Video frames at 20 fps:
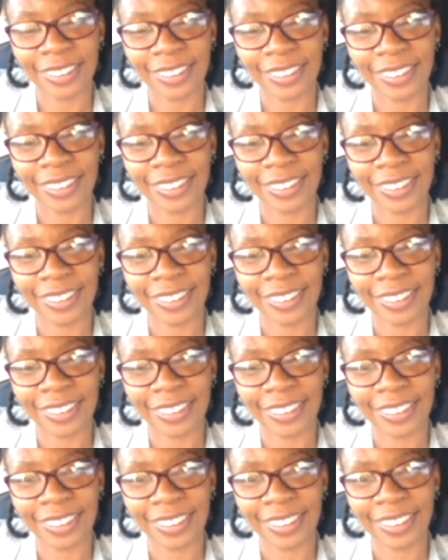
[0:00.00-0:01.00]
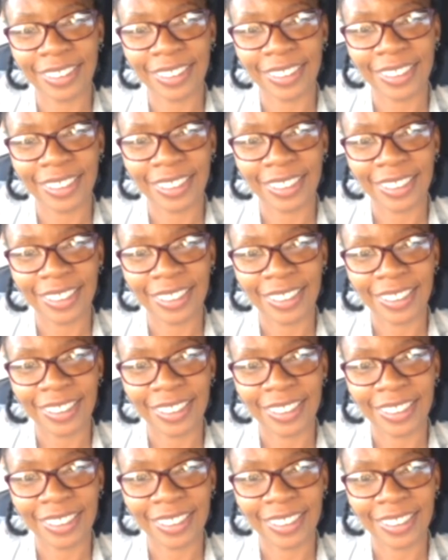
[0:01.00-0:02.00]

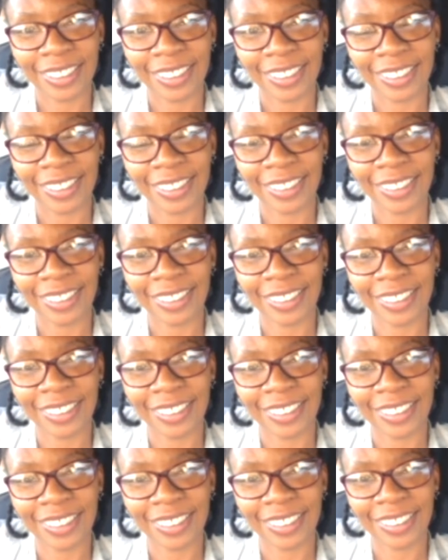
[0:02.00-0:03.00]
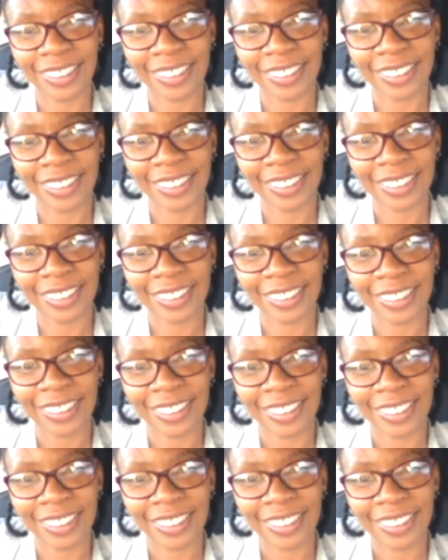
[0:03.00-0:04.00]

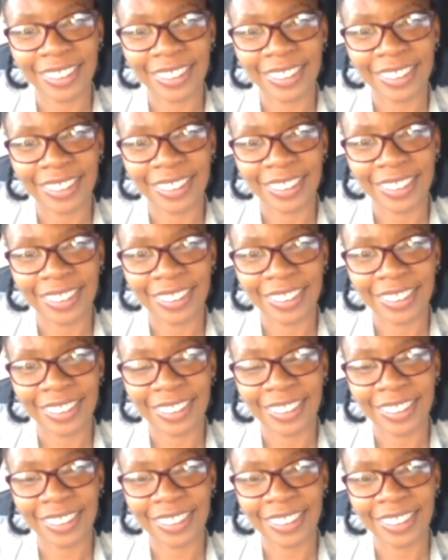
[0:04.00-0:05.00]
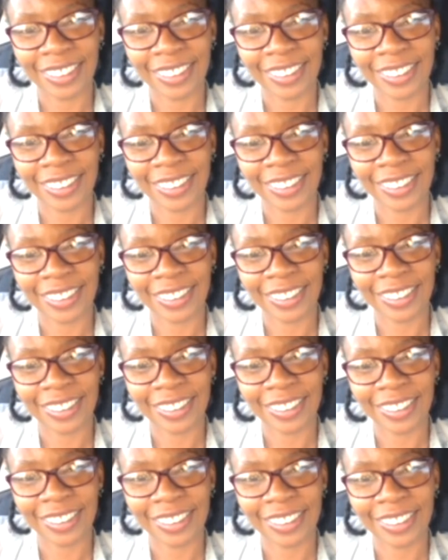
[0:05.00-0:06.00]

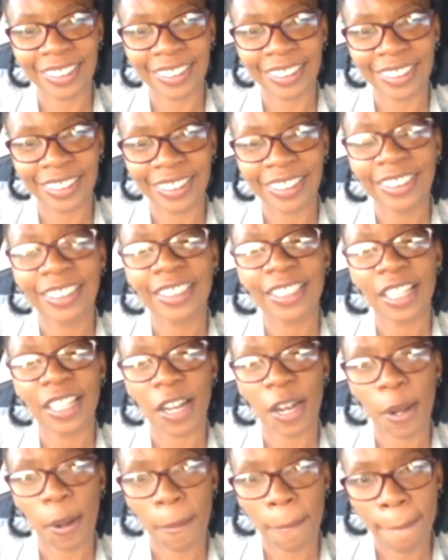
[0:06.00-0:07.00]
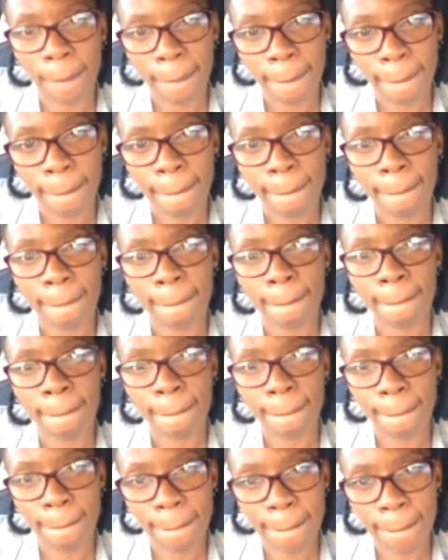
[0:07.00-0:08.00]
(not speaking)